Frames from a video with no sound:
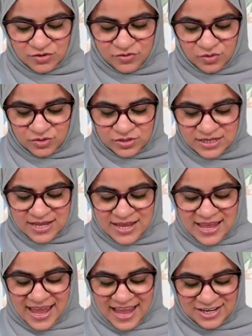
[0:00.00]
amazing
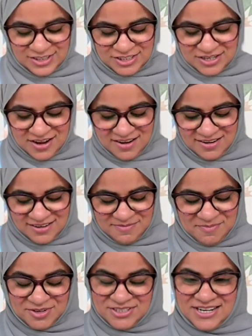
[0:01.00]
geometric patterns on the
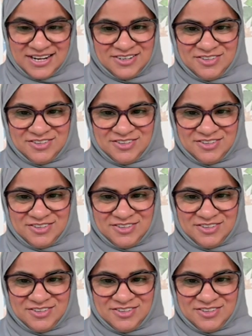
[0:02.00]
floors.